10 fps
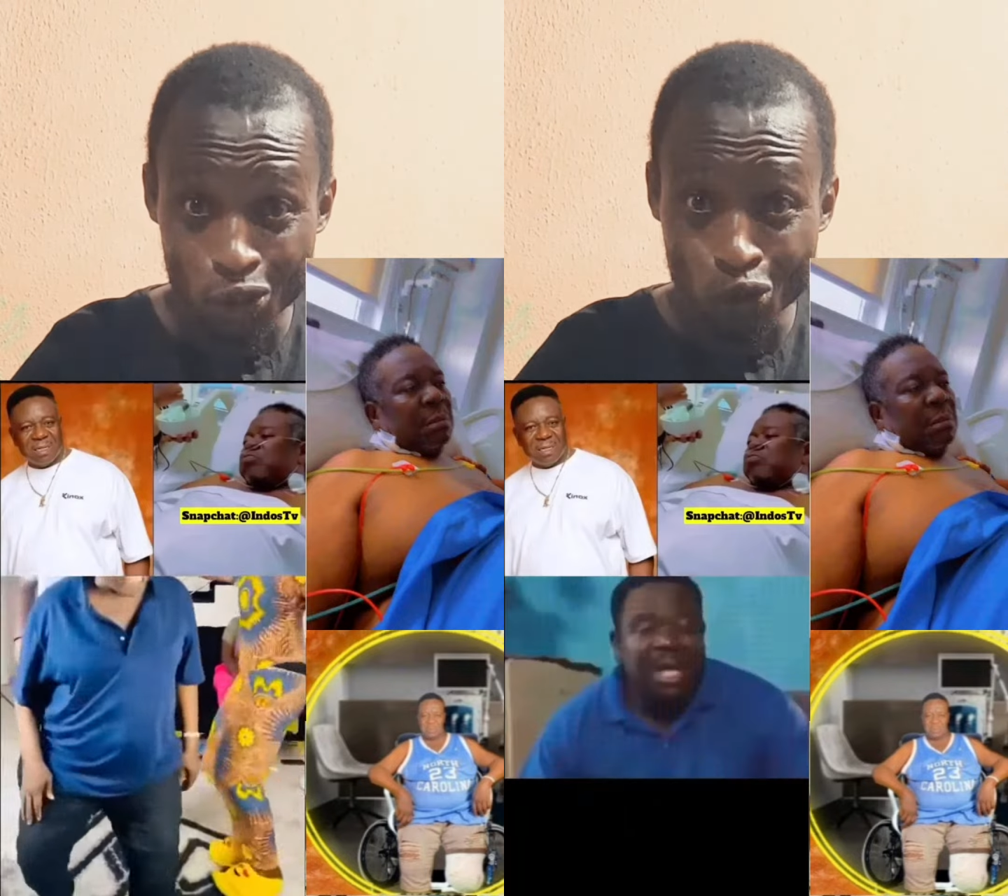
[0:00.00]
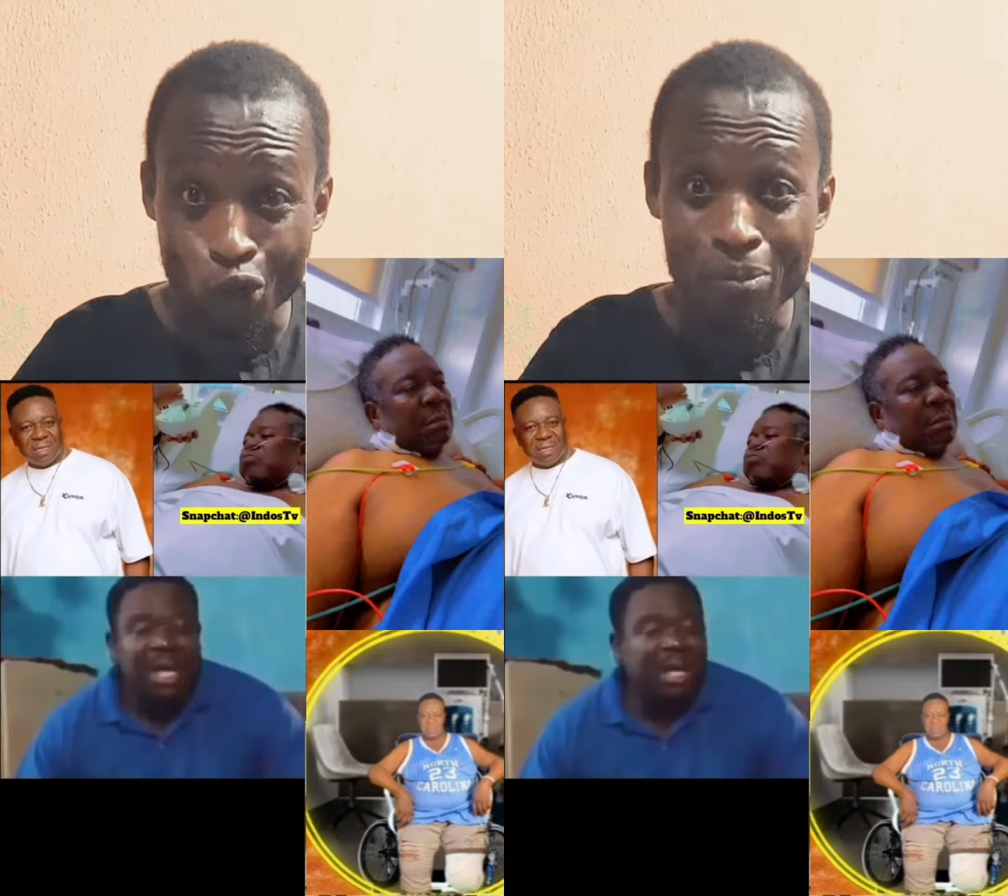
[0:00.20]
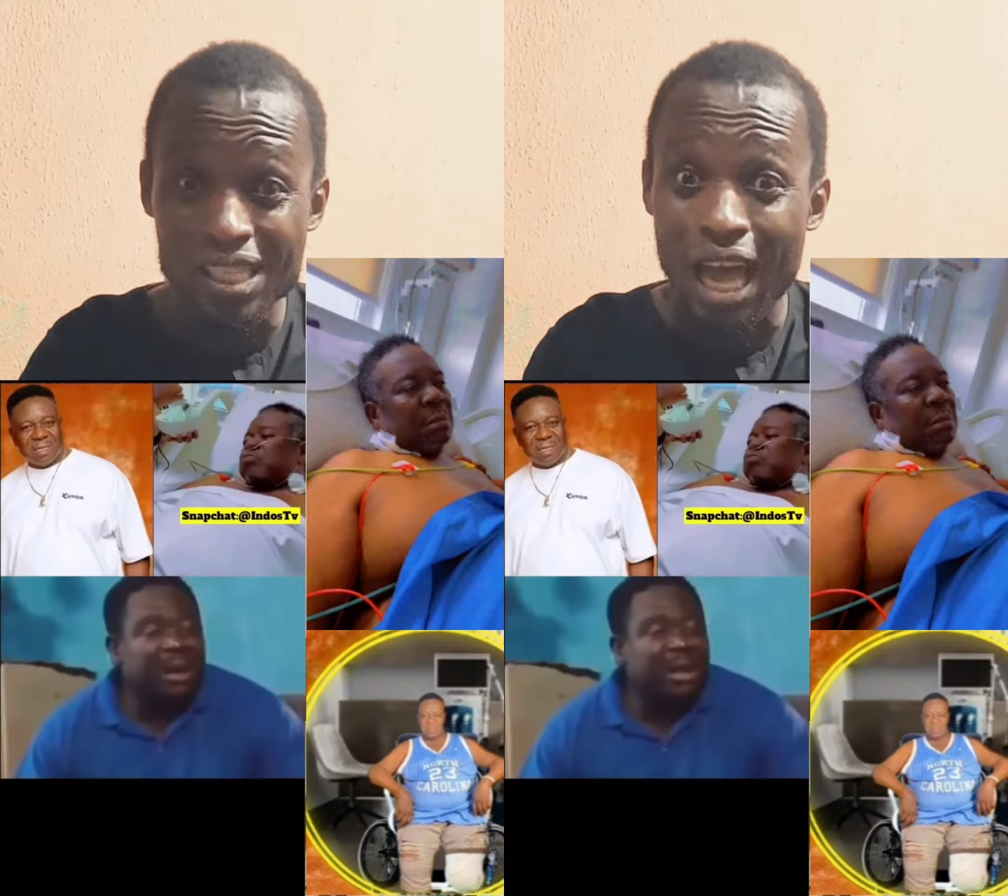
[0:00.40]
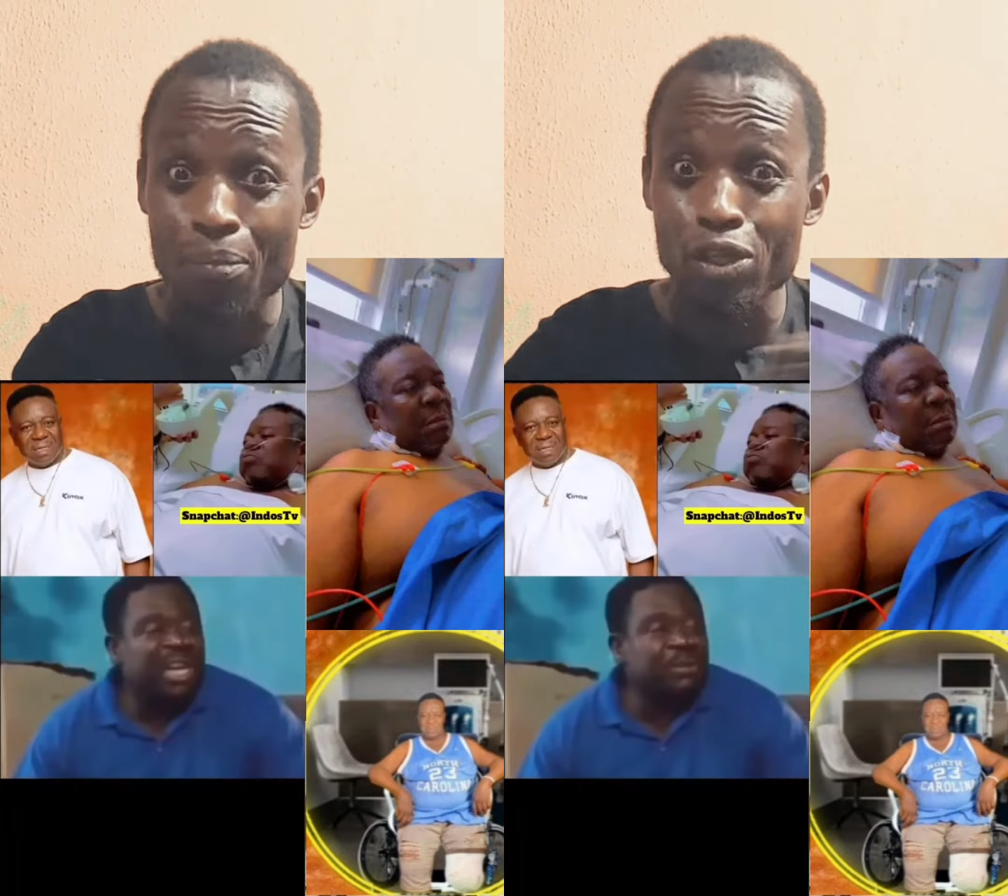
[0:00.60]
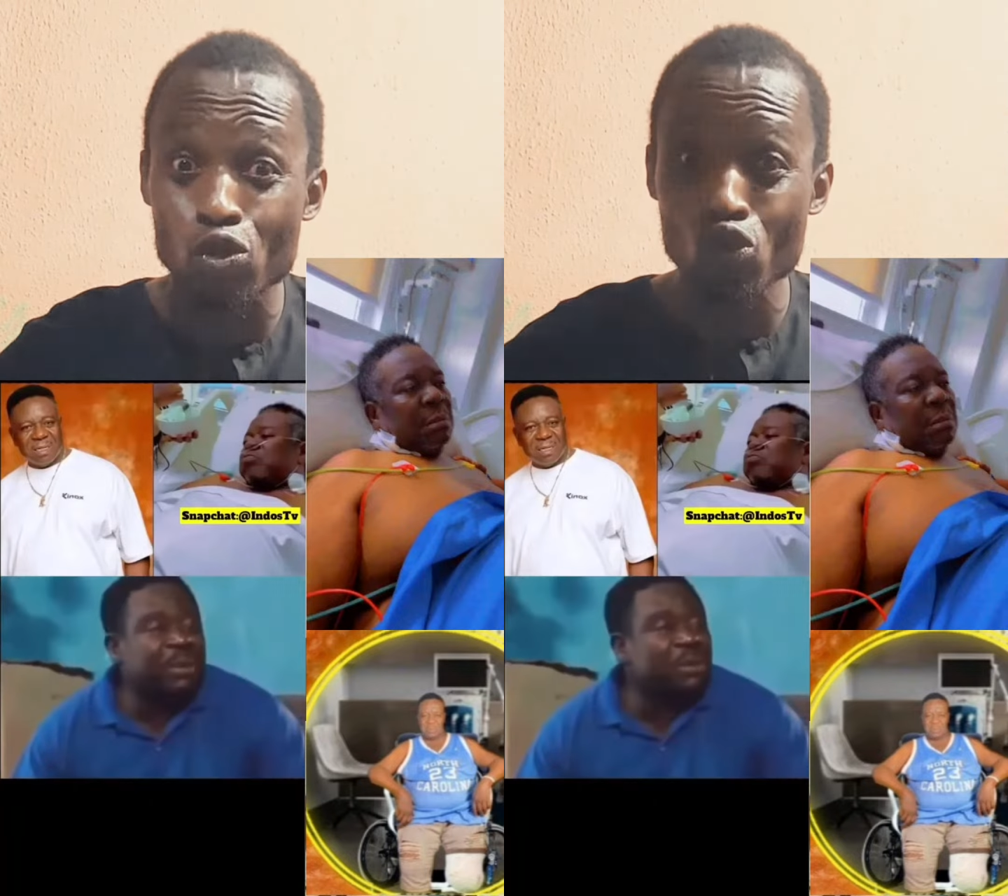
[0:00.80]
So Mr.
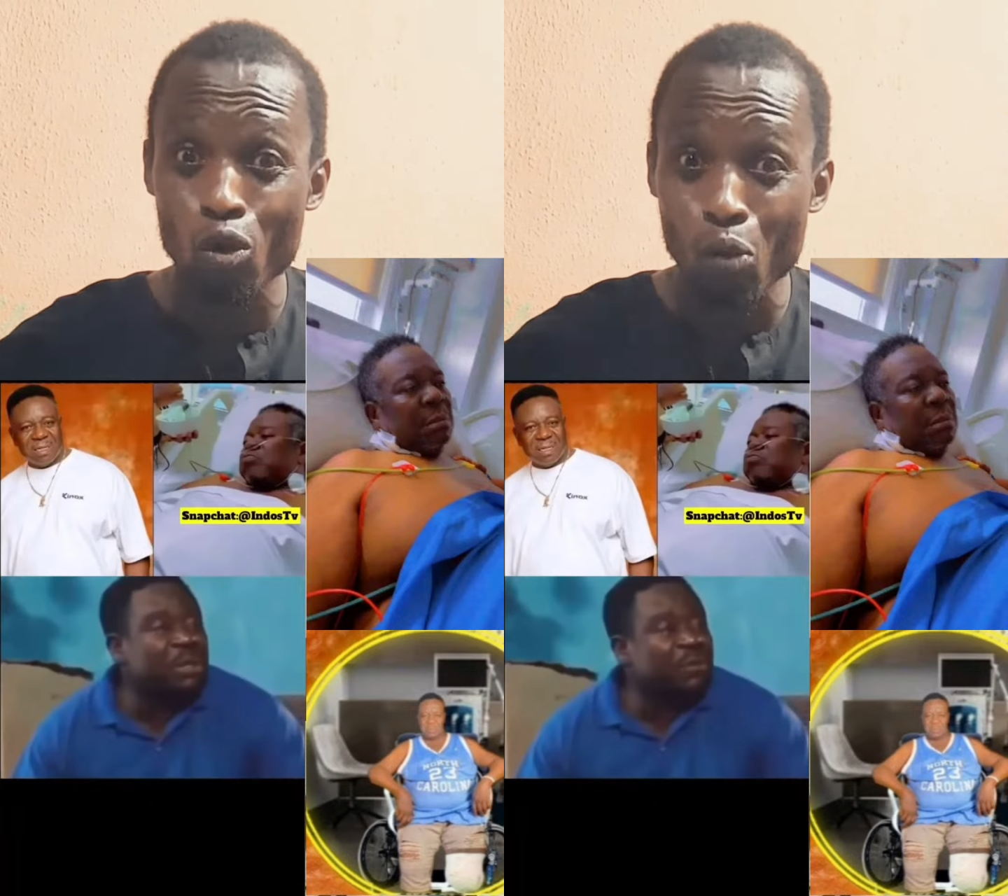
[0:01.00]
Ibu is no